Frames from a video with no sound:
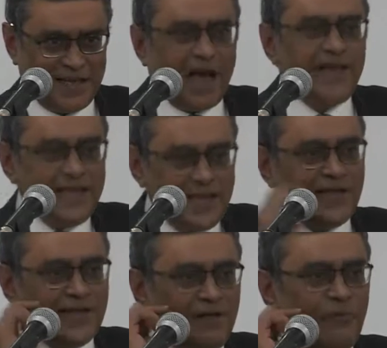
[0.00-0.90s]
I
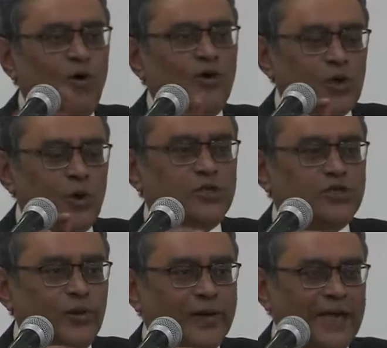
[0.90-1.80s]
think there was
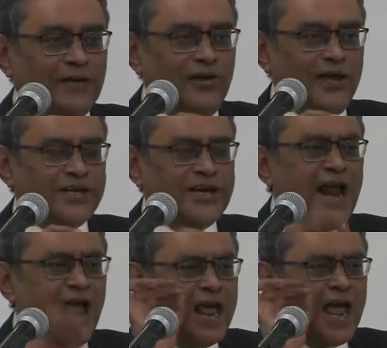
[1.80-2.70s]
also a calculation. And
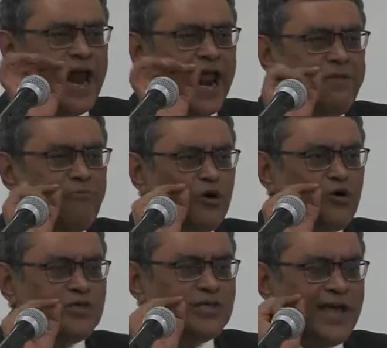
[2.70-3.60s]
I, and I want
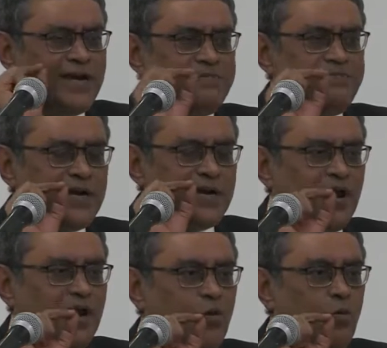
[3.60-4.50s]
to cite
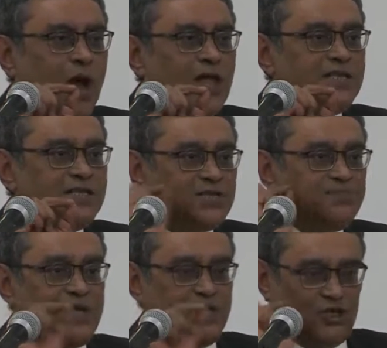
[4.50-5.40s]
particularly one
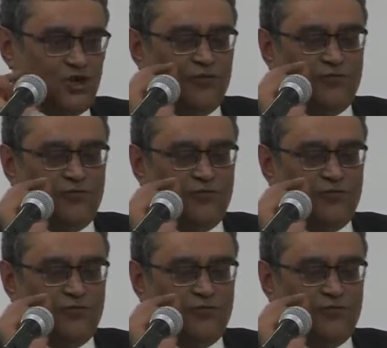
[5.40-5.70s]
speech of